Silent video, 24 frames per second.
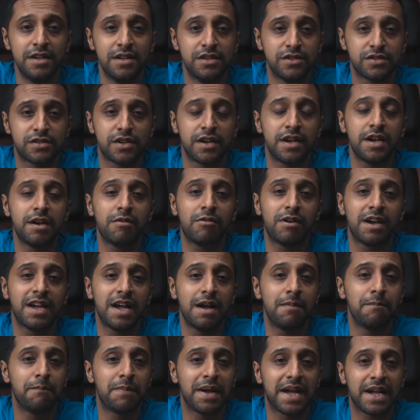so here I
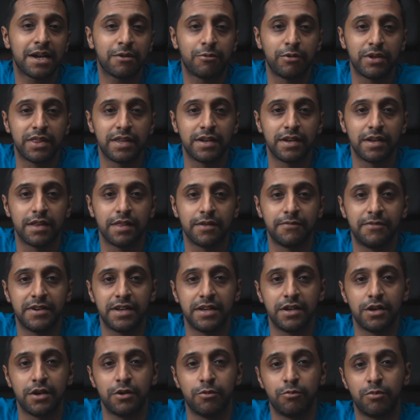am back with another
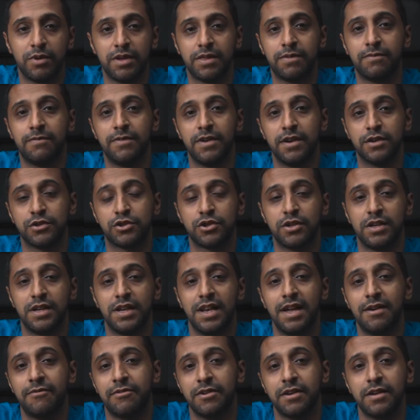video with version
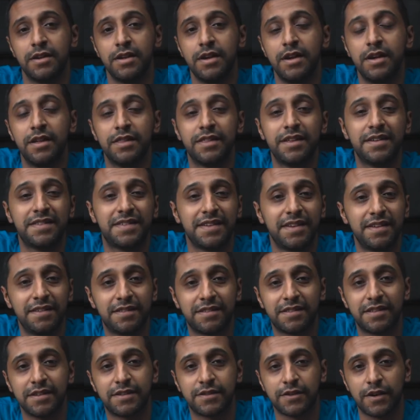11. This is
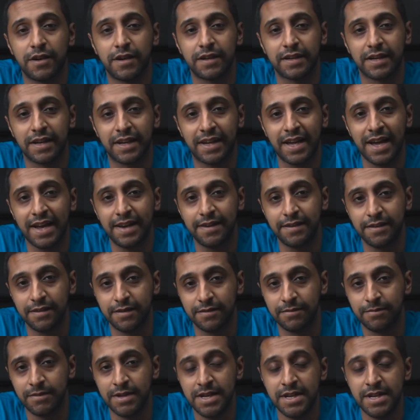the Tiger Canyon.